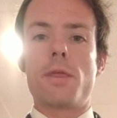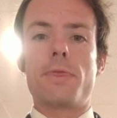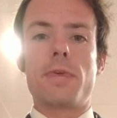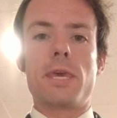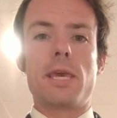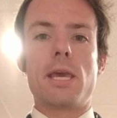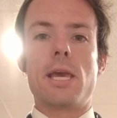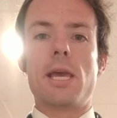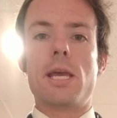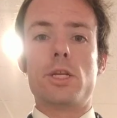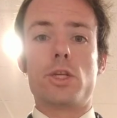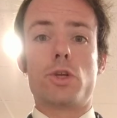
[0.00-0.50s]

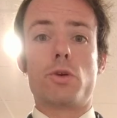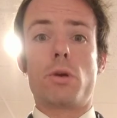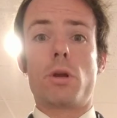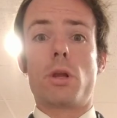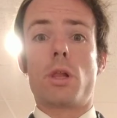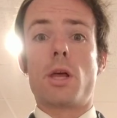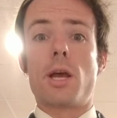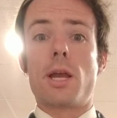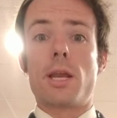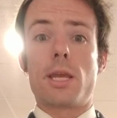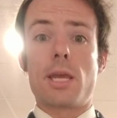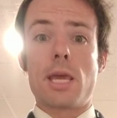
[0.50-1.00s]
The
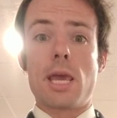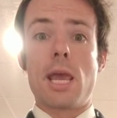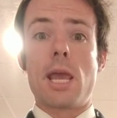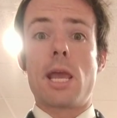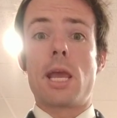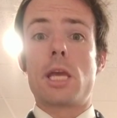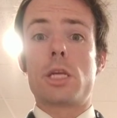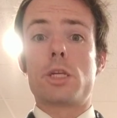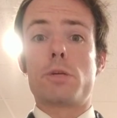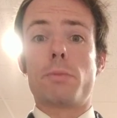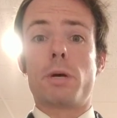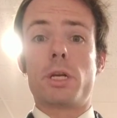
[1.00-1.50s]
Israelite
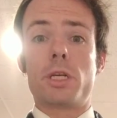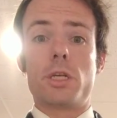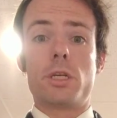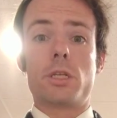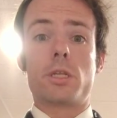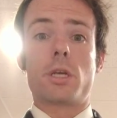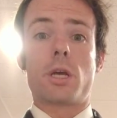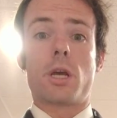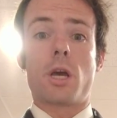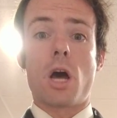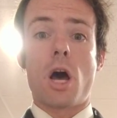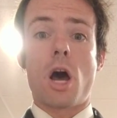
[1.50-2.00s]
king, as much as
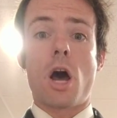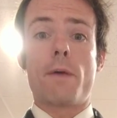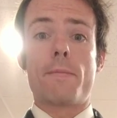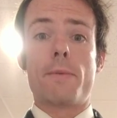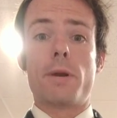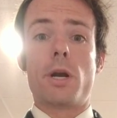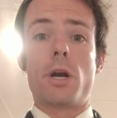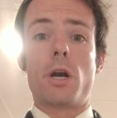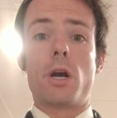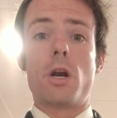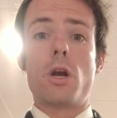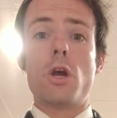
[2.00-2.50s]
the
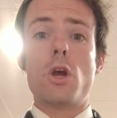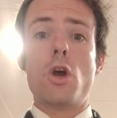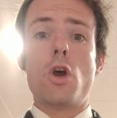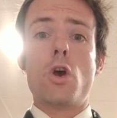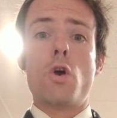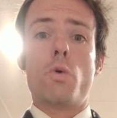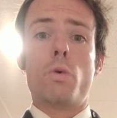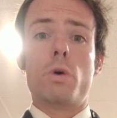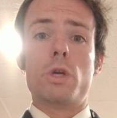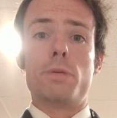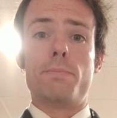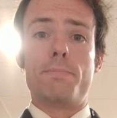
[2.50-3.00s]
commoner,
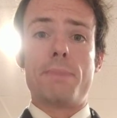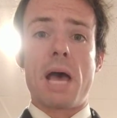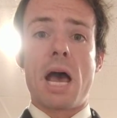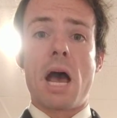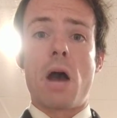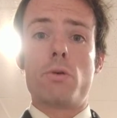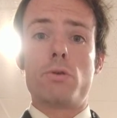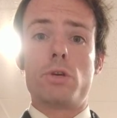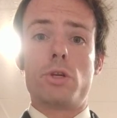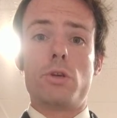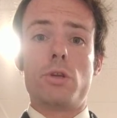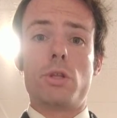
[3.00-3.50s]
was
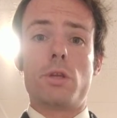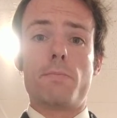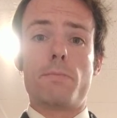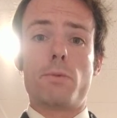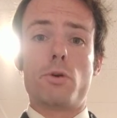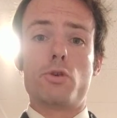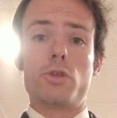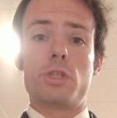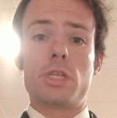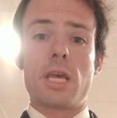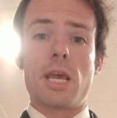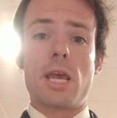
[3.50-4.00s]
bound to the
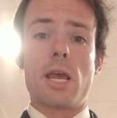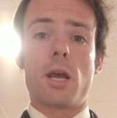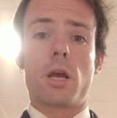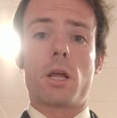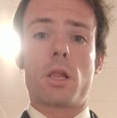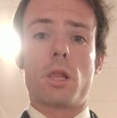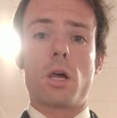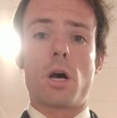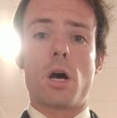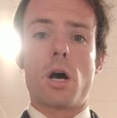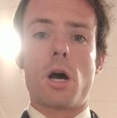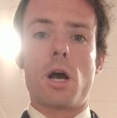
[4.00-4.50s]
Mosaic
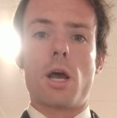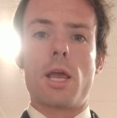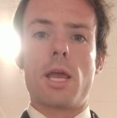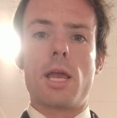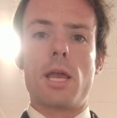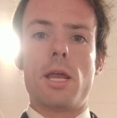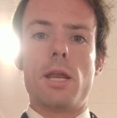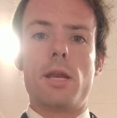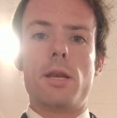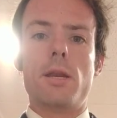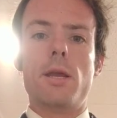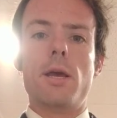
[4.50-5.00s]
law,
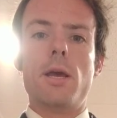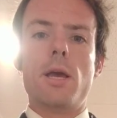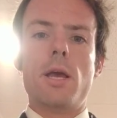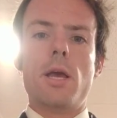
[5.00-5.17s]
and